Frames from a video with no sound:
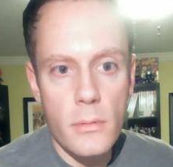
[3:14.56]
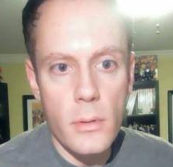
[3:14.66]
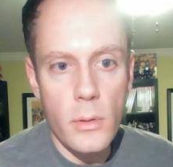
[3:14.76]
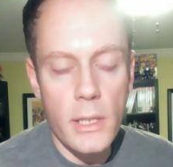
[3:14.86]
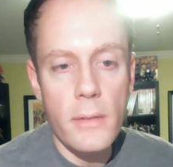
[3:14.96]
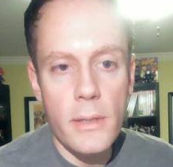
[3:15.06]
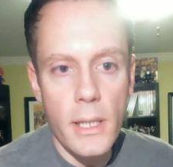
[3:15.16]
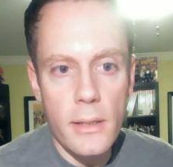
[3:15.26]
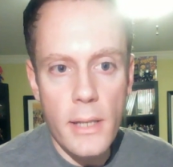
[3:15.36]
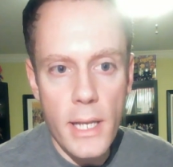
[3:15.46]
or giving
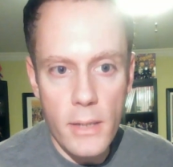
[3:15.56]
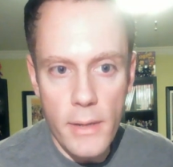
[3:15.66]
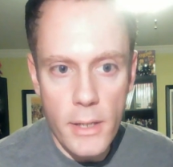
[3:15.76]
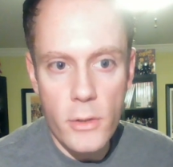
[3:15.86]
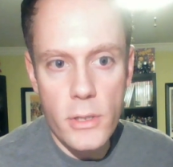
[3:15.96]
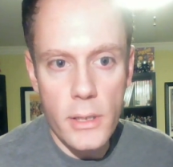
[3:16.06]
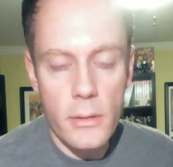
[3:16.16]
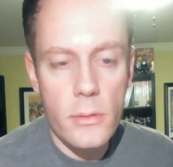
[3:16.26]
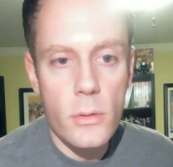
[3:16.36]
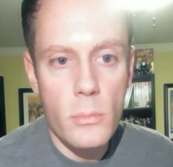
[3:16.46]
a negative energy
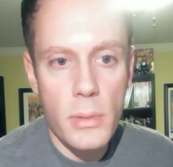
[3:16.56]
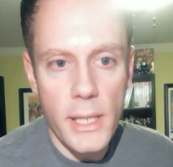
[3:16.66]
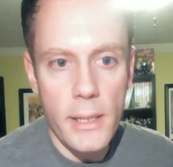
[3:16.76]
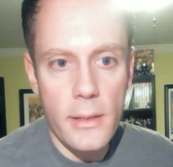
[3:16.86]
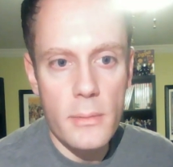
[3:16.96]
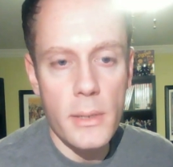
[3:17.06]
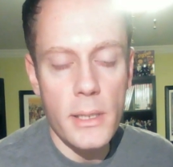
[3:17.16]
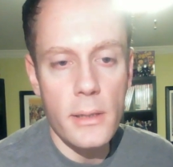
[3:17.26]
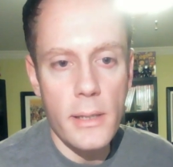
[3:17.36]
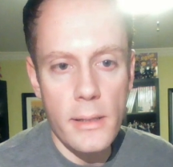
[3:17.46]
to planets, but
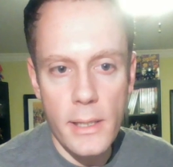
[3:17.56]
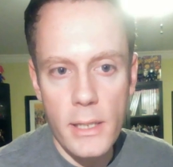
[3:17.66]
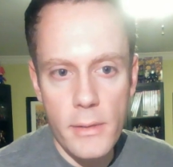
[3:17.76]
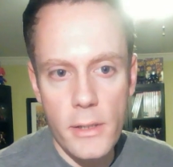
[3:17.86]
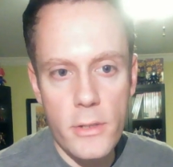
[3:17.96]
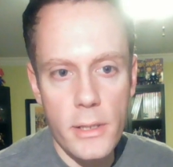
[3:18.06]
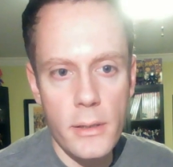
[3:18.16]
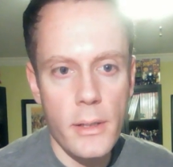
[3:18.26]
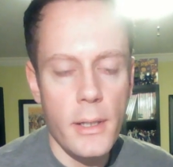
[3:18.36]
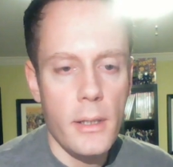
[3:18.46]
that negative
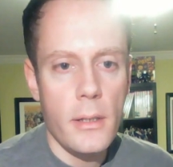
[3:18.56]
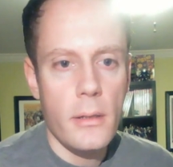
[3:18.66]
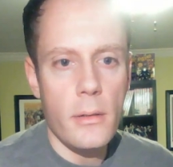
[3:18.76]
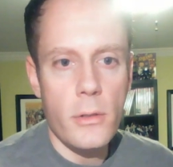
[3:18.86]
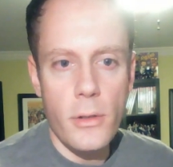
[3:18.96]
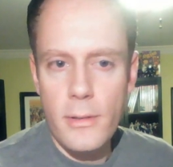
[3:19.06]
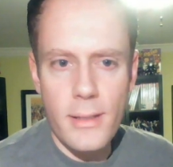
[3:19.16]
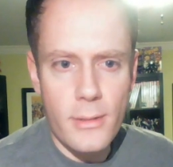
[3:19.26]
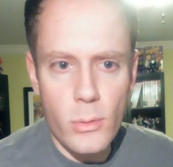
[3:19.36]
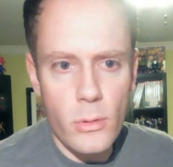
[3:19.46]
energy turns
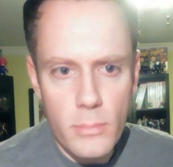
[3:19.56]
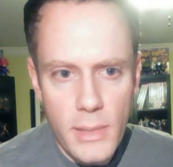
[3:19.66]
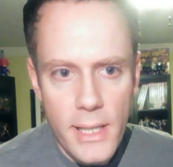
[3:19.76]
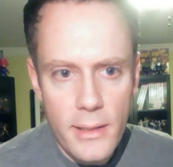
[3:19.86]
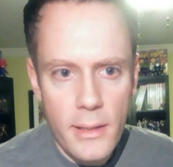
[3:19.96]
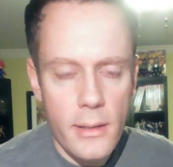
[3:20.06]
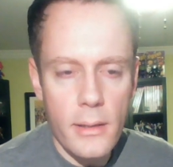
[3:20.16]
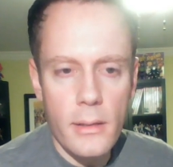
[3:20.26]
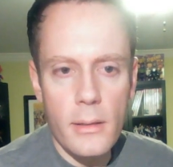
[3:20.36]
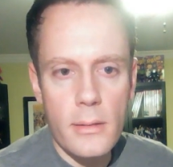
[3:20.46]
their souls black
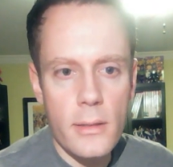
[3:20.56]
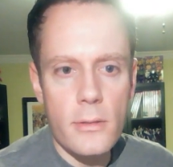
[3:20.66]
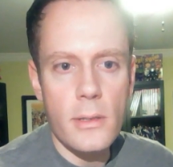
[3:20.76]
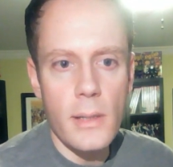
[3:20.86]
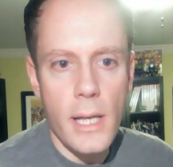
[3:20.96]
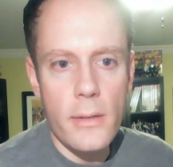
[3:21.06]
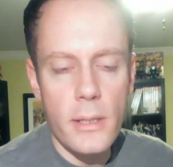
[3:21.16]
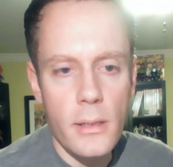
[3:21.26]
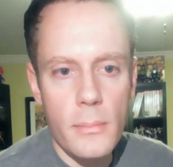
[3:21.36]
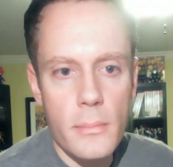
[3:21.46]
and essentially allows
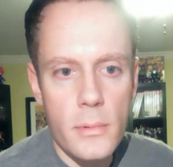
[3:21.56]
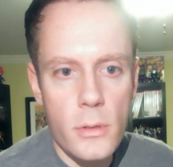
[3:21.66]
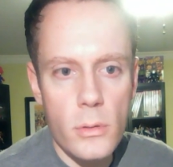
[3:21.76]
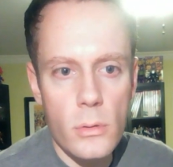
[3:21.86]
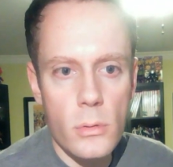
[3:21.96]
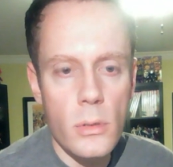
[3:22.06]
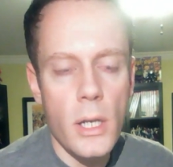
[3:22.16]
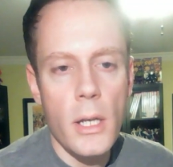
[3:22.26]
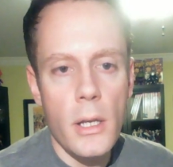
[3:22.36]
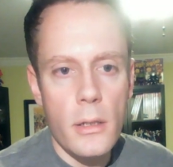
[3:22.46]
him to
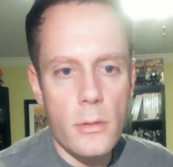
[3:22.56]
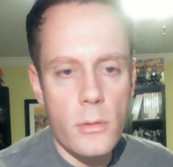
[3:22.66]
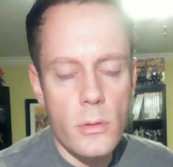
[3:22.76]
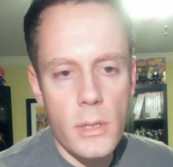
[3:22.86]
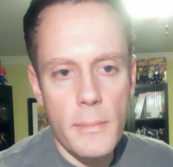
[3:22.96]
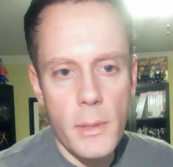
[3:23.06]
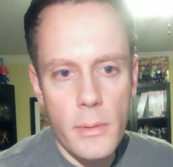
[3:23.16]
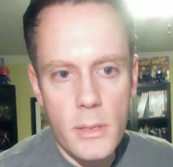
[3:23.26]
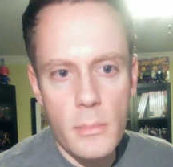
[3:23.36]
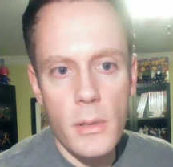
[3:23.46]
control them. And he
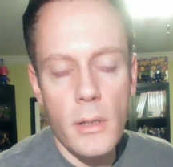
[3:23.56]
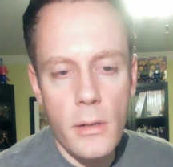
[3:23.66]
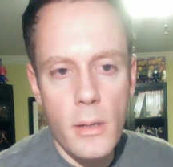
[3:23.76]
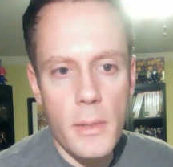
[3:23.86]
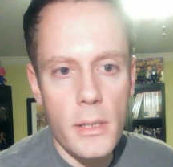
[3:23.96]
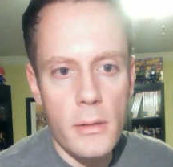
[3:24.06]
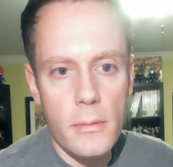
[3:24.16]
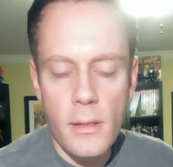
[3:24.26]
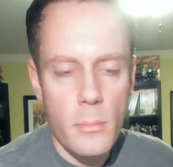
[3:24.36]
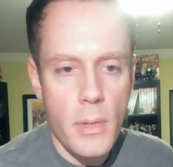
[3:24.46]
wants to build an army
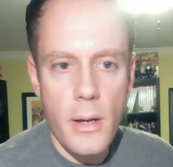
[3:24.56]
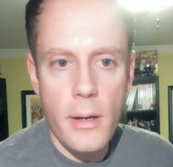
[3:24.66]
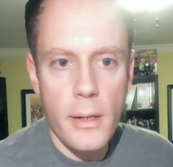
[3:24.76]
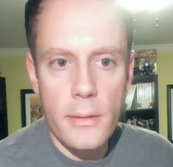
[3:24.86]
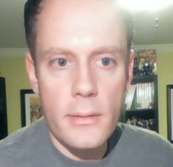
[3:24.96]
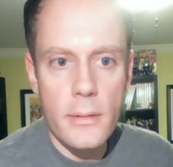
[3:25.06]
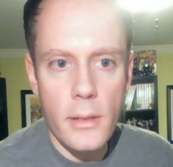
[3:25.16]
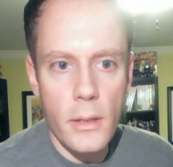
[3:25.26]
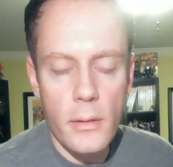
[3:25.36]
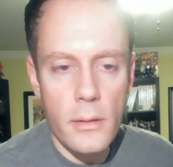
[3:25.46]
of pawns,
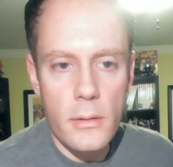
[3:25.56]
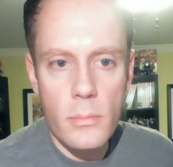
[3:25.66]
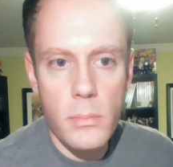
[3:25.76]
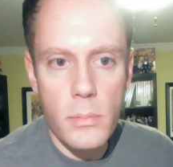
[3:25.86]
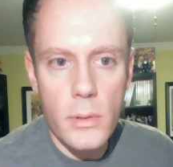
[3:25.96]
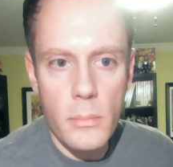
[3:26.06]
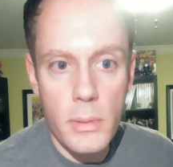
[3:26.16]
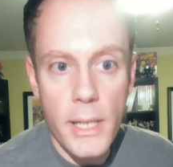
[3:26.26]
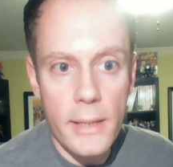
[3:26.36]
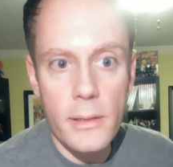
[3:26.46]
that just
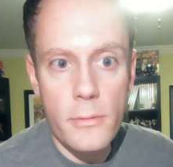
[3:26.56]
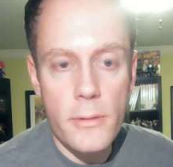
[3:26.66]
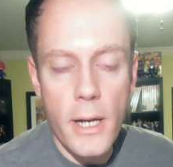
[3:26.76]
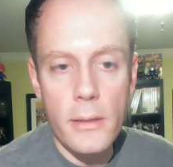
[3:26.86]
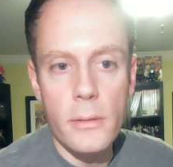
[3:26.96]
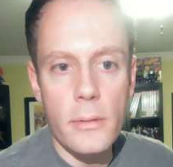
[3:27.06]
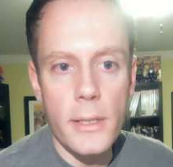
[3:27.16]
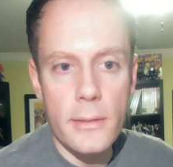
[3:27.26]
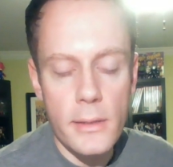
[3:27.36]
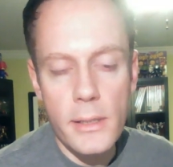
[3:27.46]
blindly follow
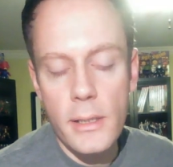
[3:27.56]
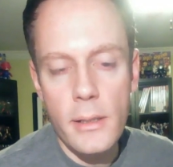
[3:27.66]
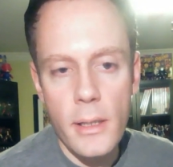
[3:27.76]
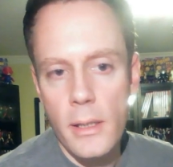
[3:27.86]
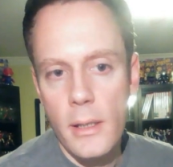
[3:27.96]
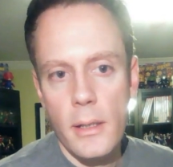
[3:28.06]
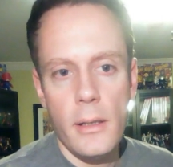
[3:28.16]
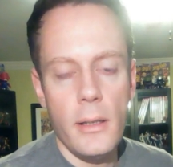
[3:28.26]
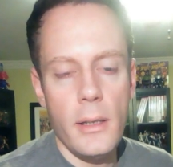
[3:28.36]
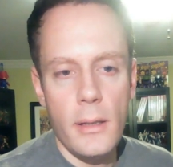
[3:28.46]
his lead
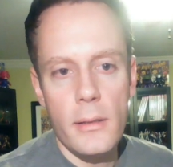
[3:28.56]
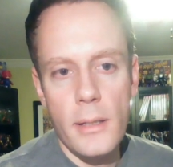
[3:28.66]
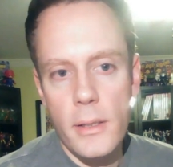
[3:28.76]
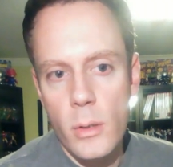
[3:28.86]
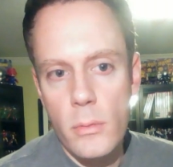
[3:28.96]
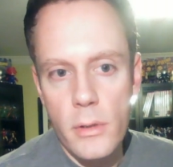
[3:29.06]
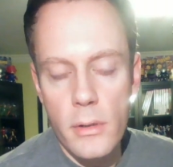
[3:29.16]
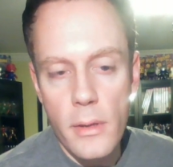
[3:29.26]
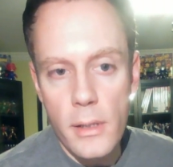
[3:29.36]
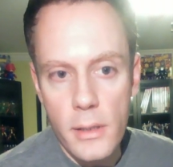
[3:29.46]
and to take over
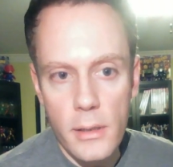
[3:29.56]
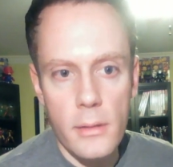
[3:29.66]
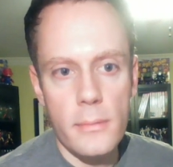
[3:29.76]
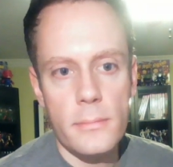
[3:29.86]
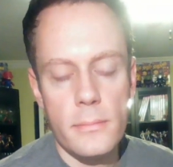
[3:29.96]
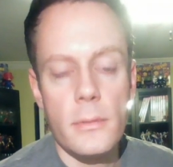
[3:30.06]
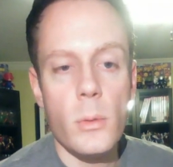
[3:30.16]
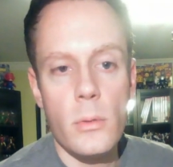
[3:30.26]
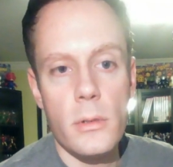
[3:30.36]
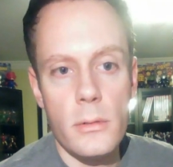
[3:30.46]
the
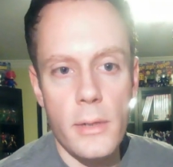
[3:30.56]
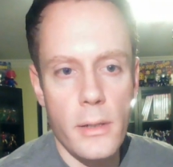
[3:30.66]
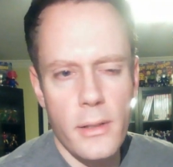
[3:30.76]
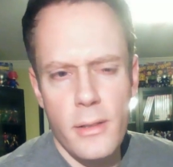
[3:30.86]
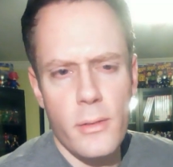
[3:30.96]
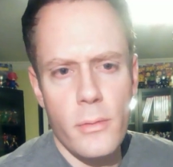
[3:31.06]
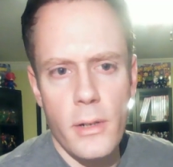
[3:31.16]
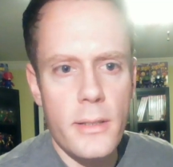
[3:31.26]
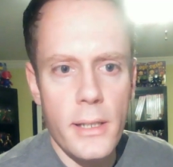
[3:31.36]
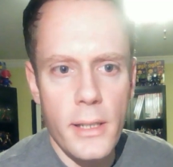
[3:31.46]
world, or the
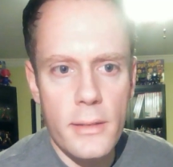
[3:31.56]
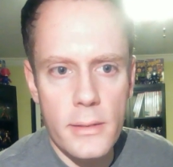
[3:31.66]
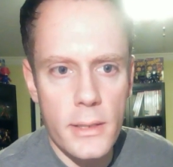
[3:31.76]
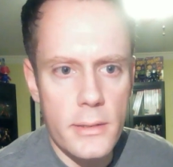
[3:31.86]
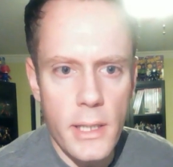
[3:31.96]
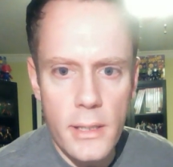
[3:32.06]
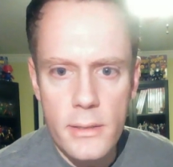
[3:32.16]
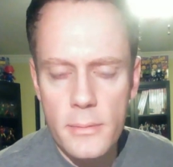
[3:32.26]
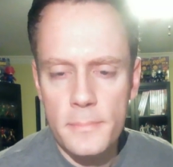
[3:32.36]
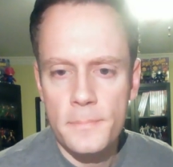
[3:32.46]
universe, I guess, in this case.